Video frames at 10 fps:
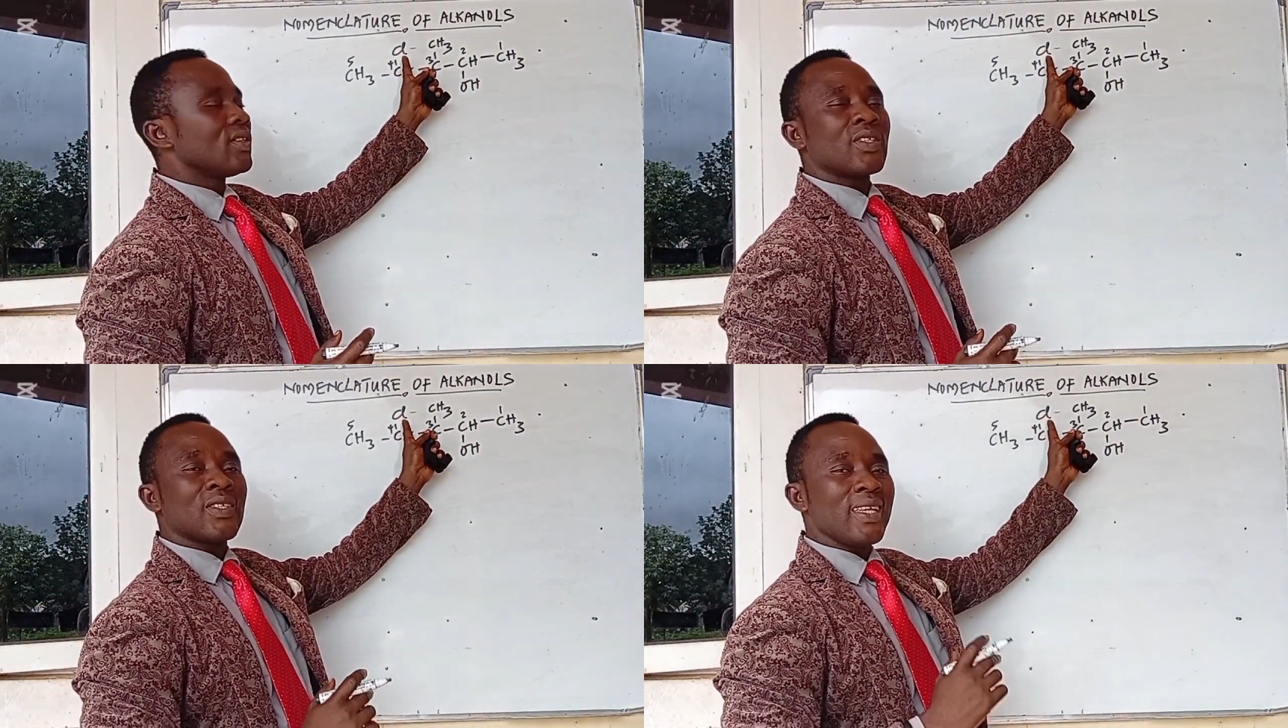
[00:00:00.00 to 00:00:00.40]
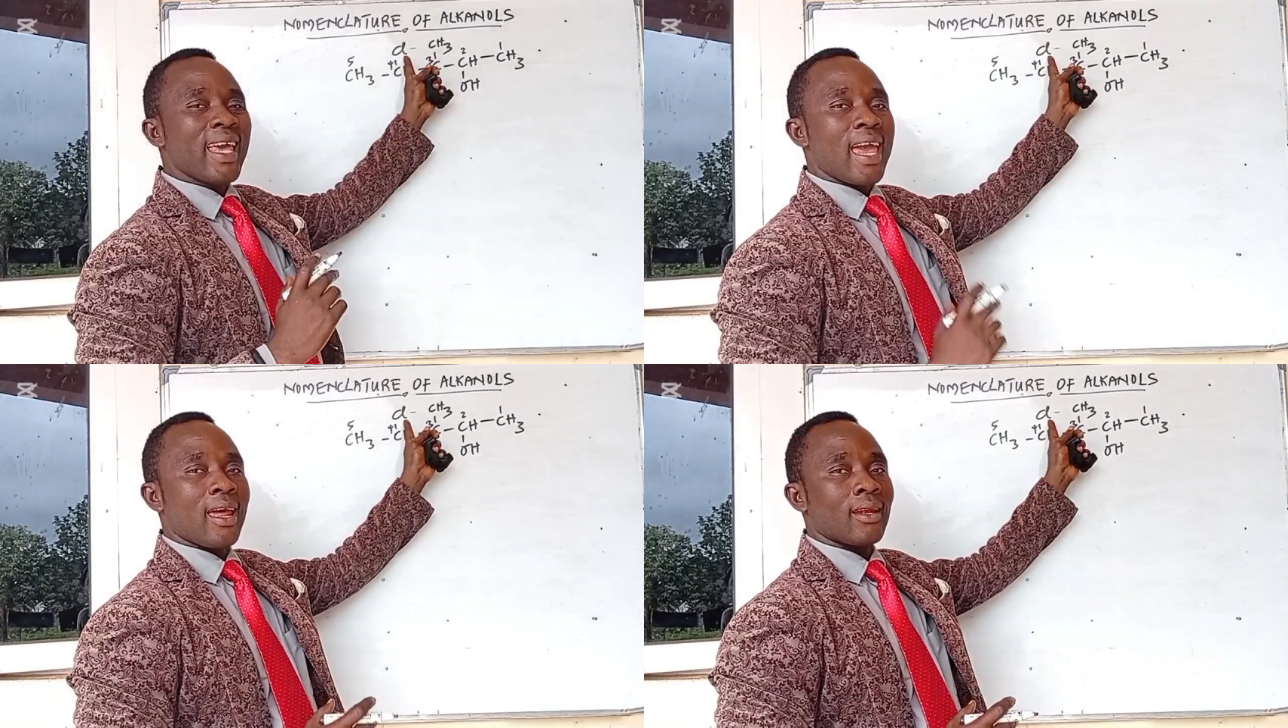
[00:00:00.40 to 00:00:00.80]
is
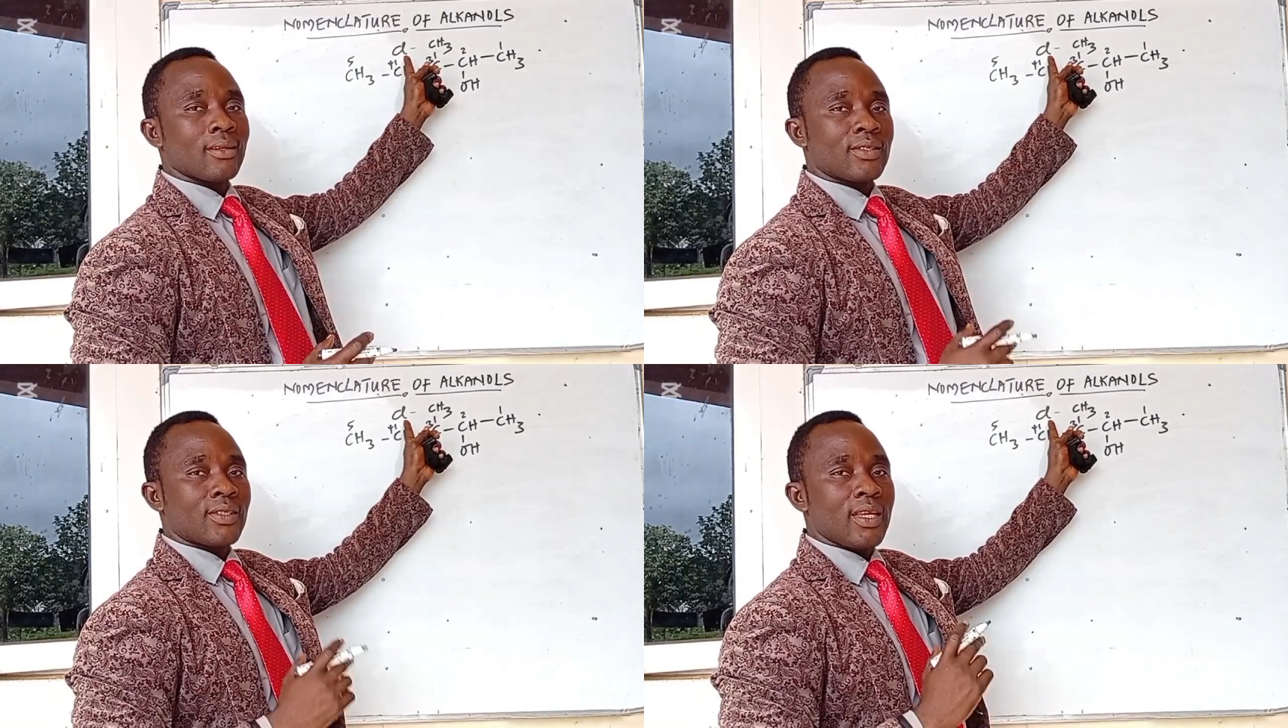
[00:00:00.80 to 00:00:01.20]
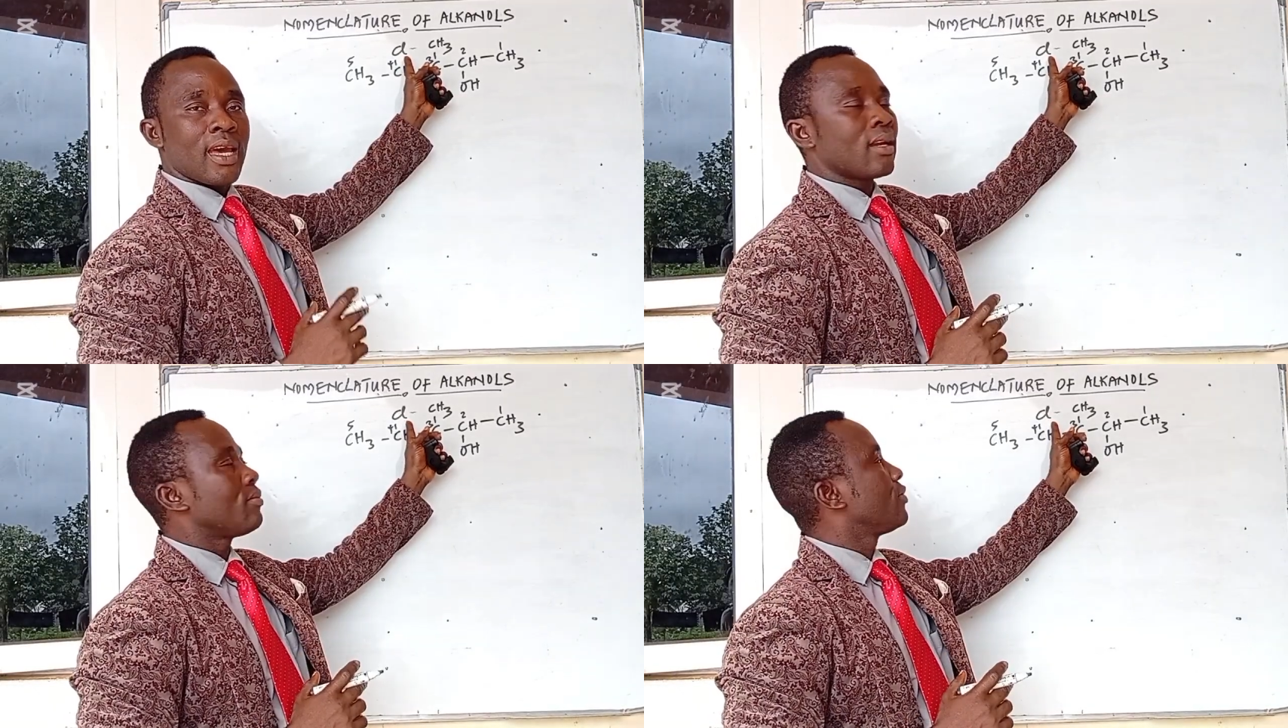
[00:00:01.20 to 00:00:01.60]
Cl.
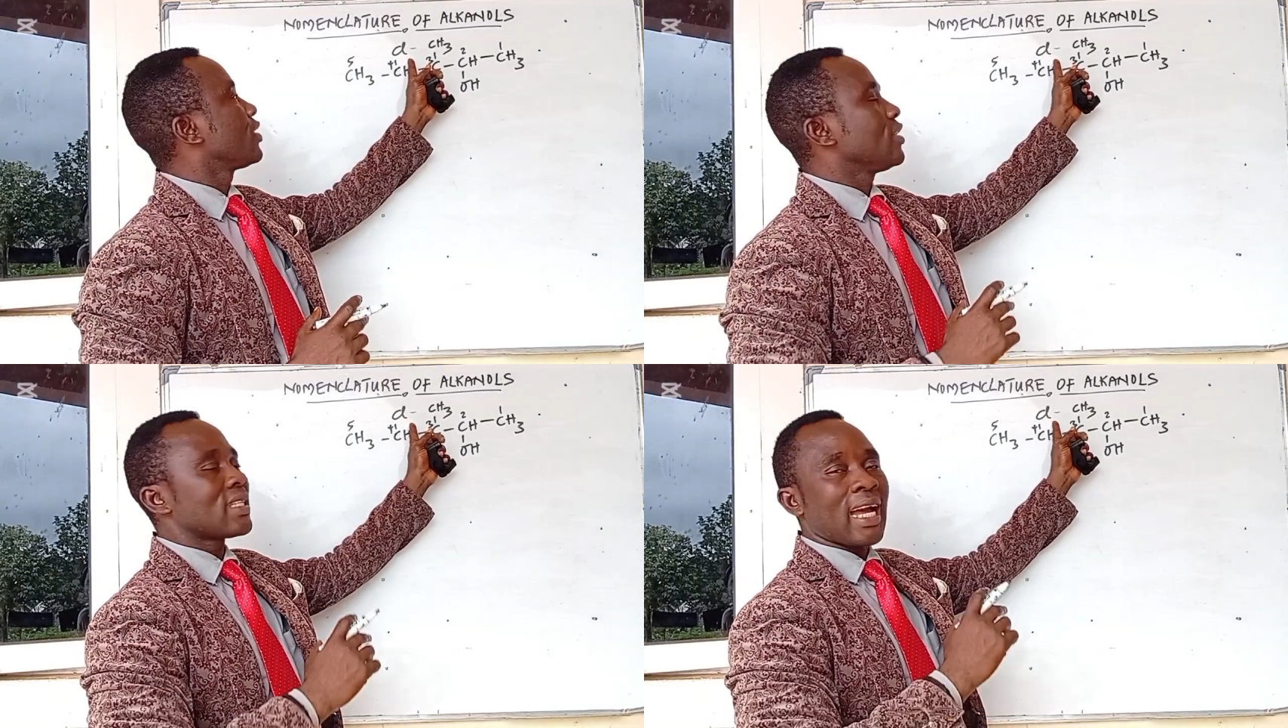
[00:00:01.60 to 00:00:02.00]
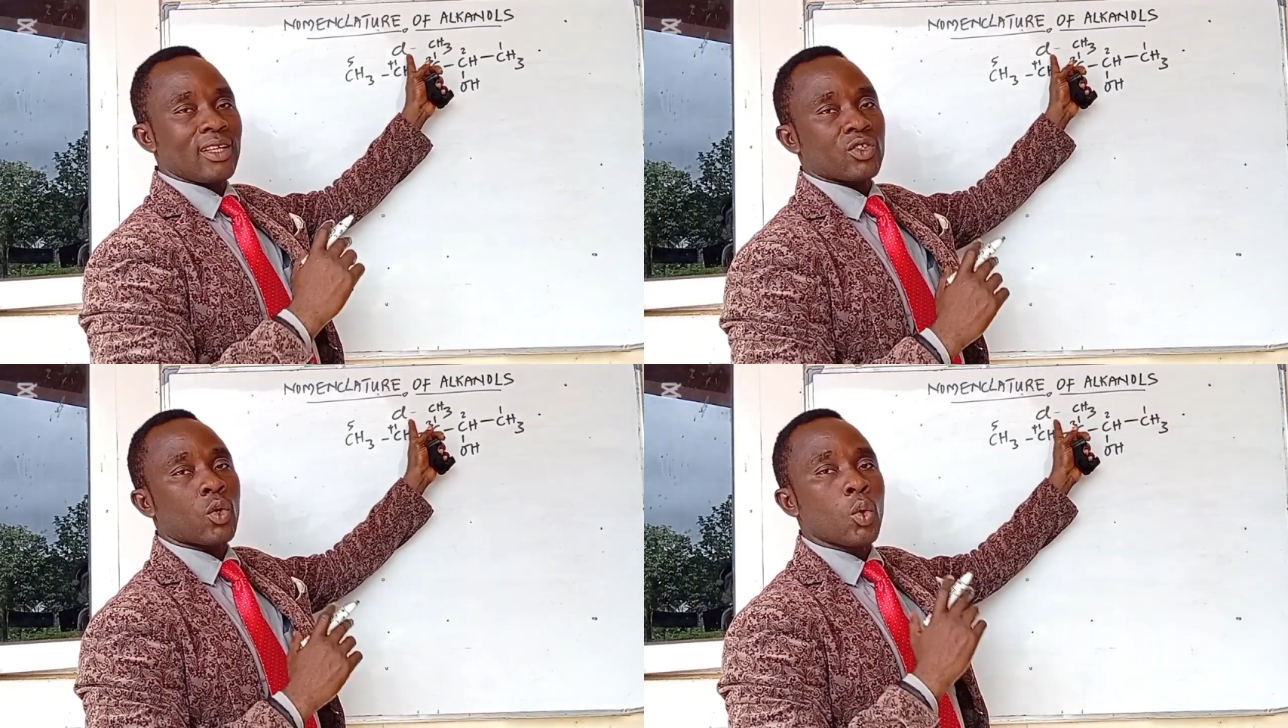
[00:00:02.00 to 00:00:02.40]
Cl
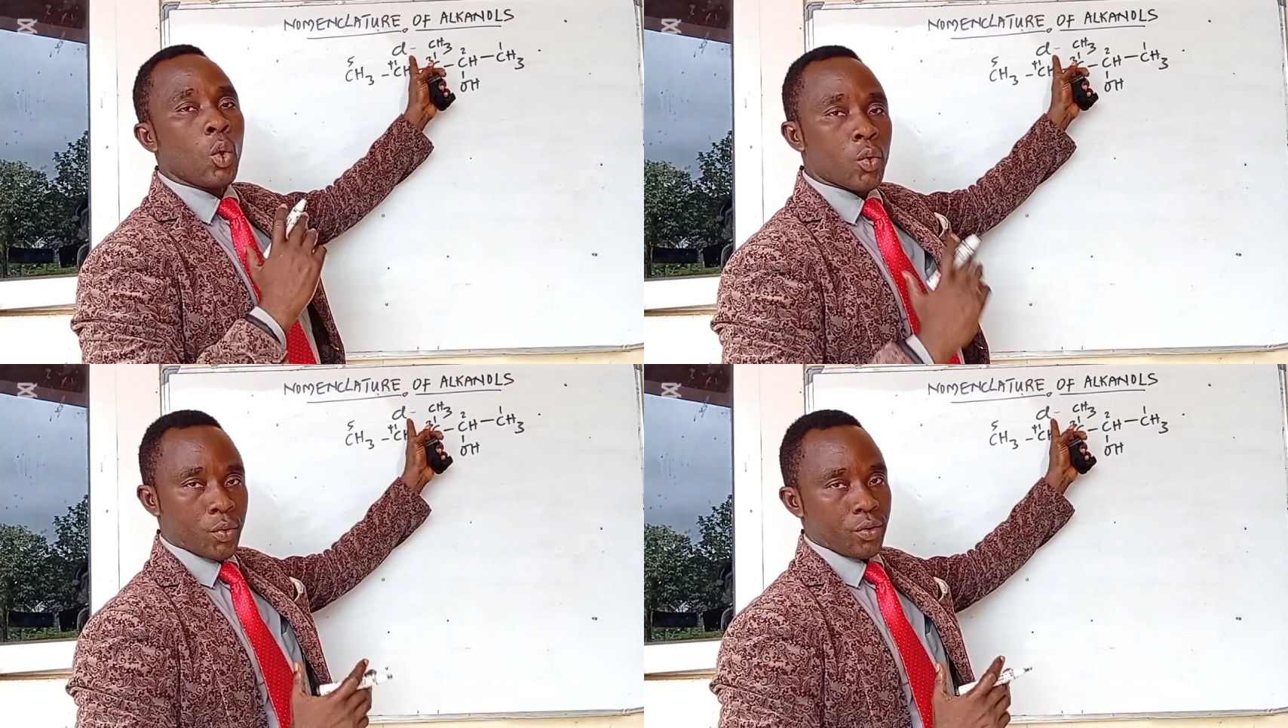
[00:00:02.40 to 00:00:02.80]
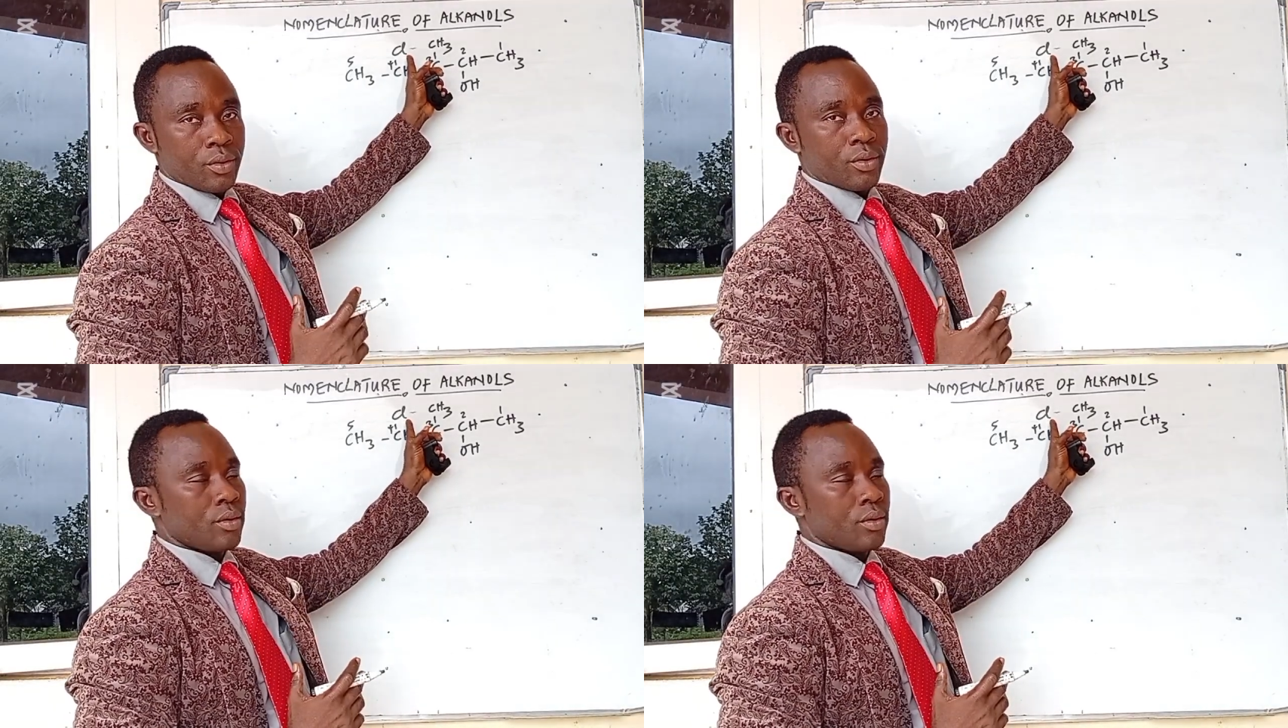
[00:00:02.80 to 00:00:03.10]
is chloro.